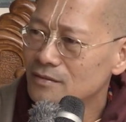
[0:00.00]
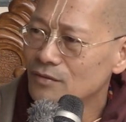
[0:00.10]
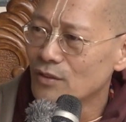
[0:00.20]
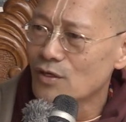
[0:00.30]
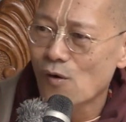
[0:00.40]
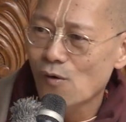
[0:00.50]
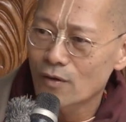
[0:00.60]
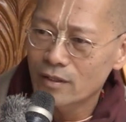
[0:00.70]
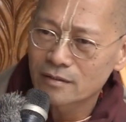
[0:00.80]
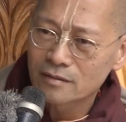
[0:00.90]
Or a
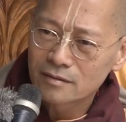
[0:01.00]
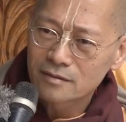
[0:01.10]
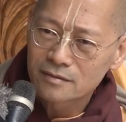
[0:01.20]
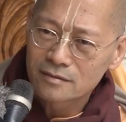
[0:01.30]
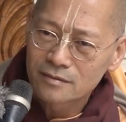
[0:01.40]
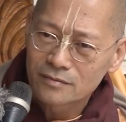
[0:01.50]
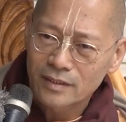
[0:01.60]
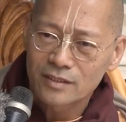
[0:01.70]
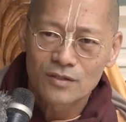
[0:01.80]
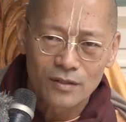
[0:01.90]
cord?
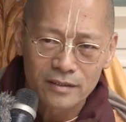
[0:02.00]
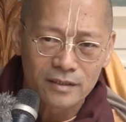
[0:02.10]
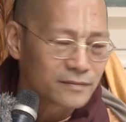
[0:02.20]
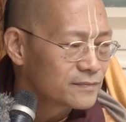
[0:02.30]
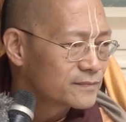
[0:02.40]
What do you call it?